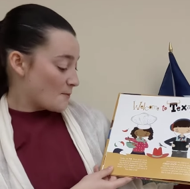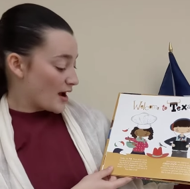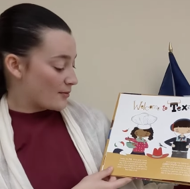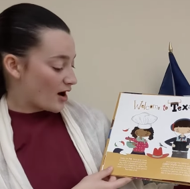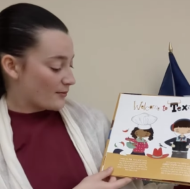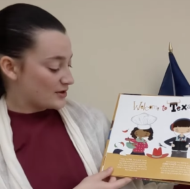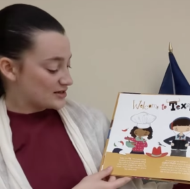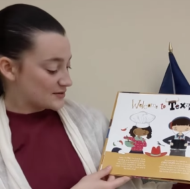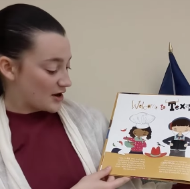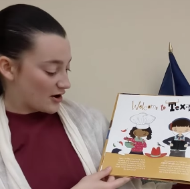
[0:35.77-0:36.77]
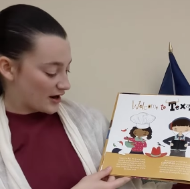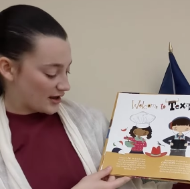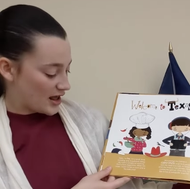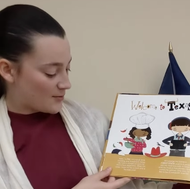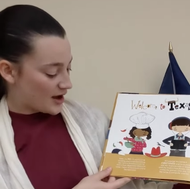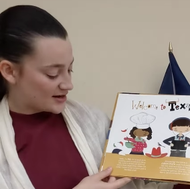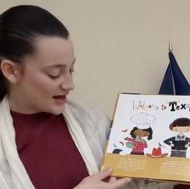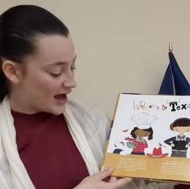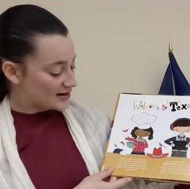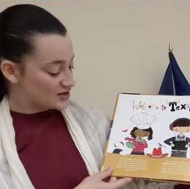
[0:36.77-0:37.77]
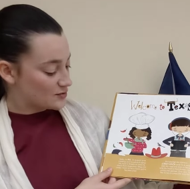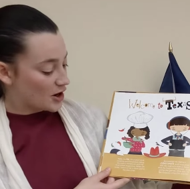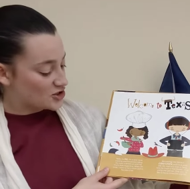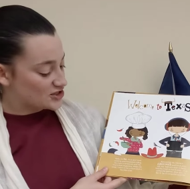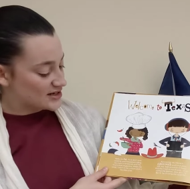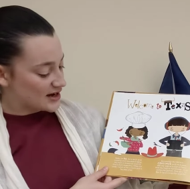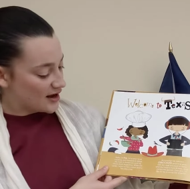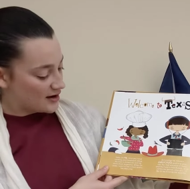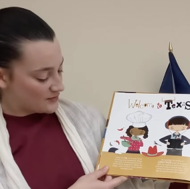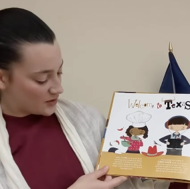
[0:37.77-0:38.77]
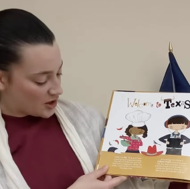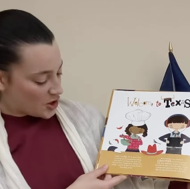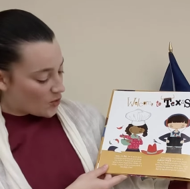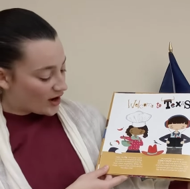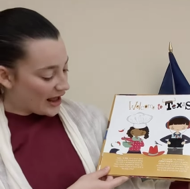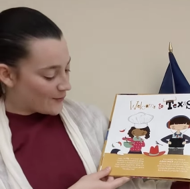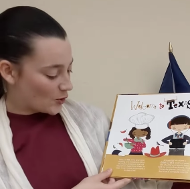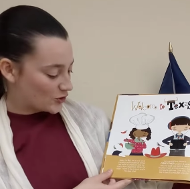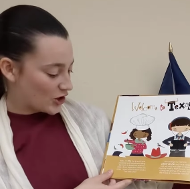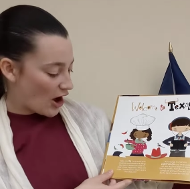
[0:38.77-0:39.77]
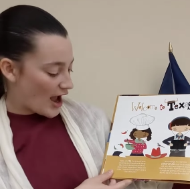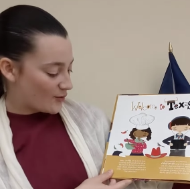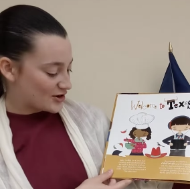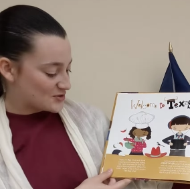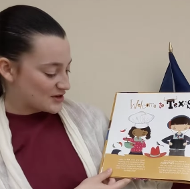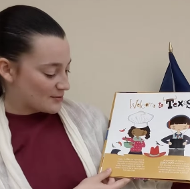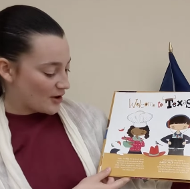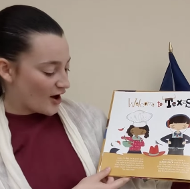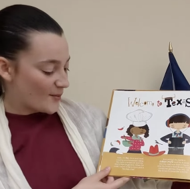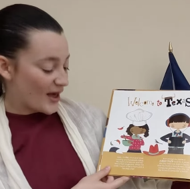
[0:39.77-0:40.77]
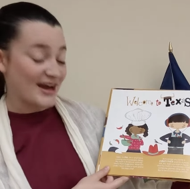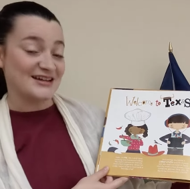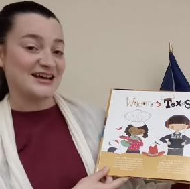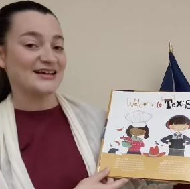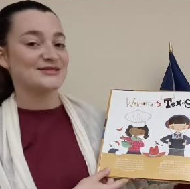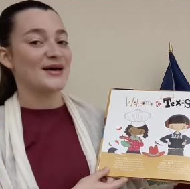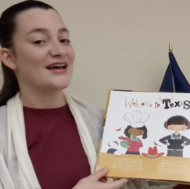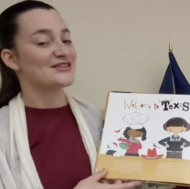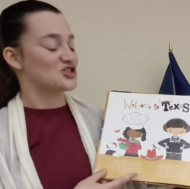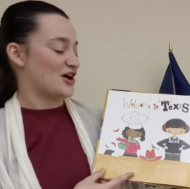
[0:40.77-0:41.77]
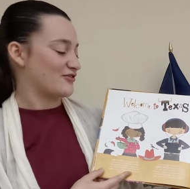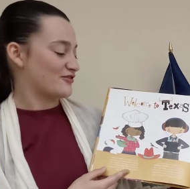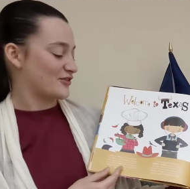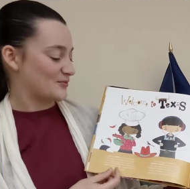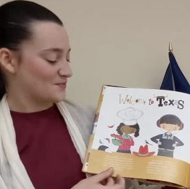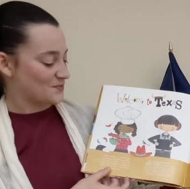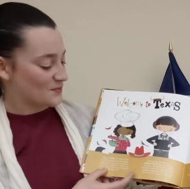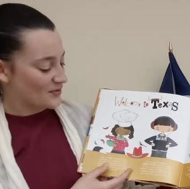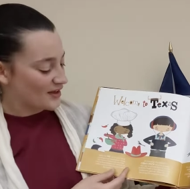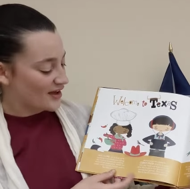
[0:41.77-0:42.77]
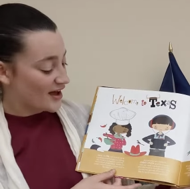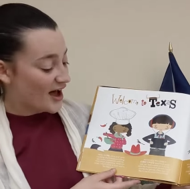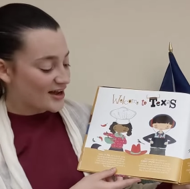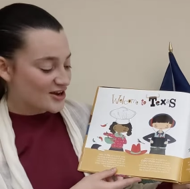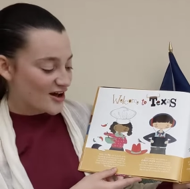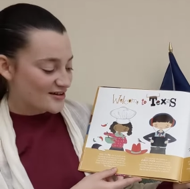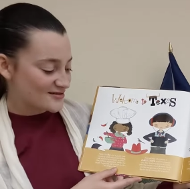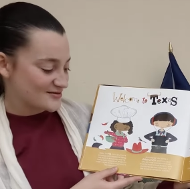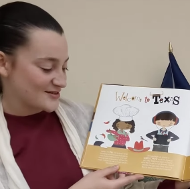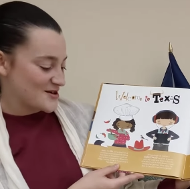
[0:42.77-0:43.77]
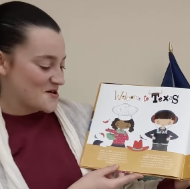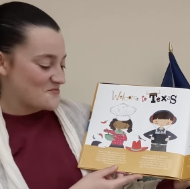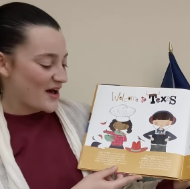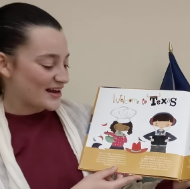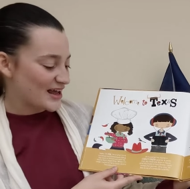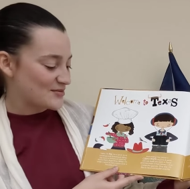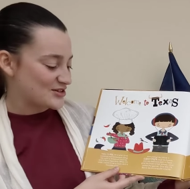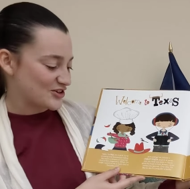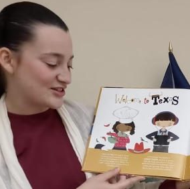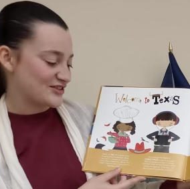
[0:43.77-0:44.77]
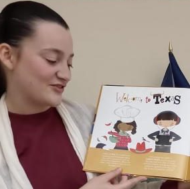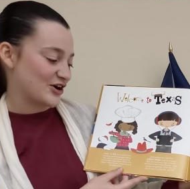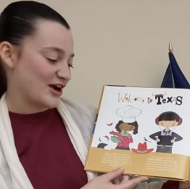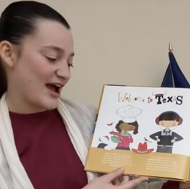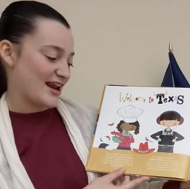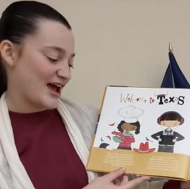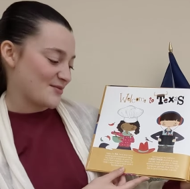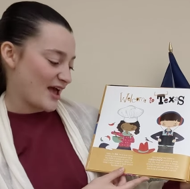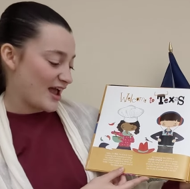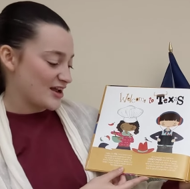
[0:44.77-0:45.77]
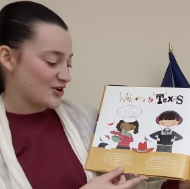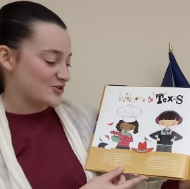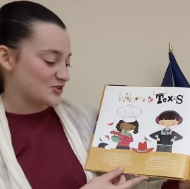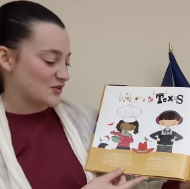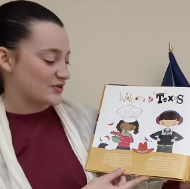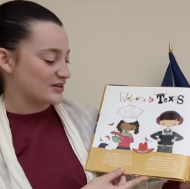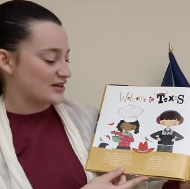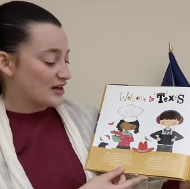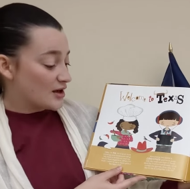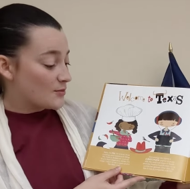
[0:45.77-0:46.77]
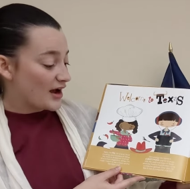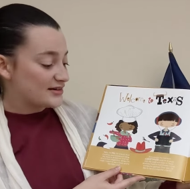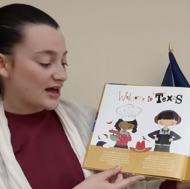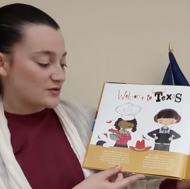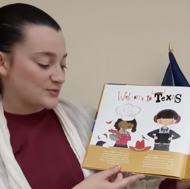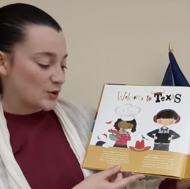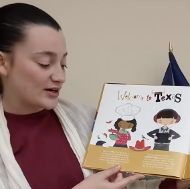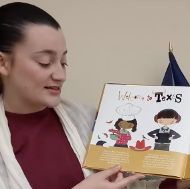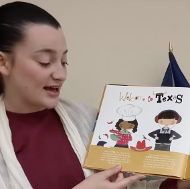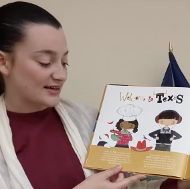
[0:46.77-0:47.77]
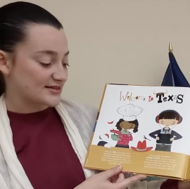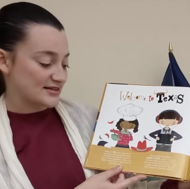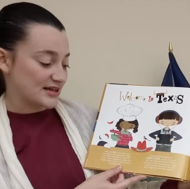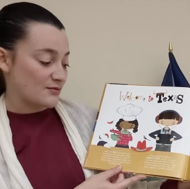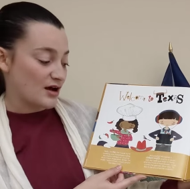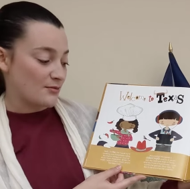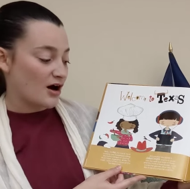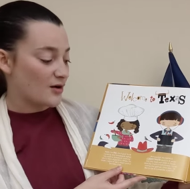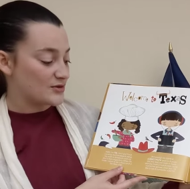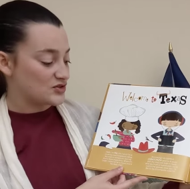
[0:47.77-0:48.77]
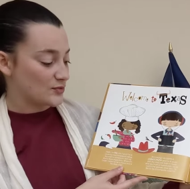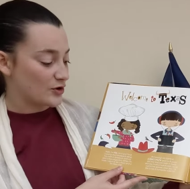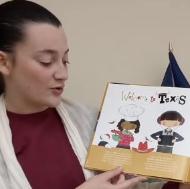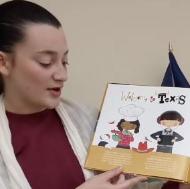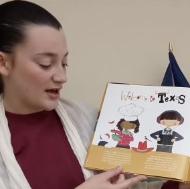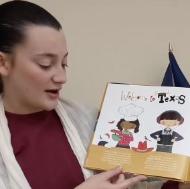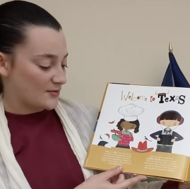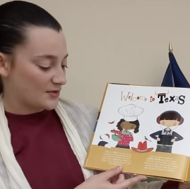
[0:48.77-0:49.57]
My mom is American and my dad is from Argentina. When I'm older, I want to be a mom and a Tex-Mex chef. Annyeong! My name is Christopher and I'm eight years old. My dad was born in Texas and my mom is from Korea.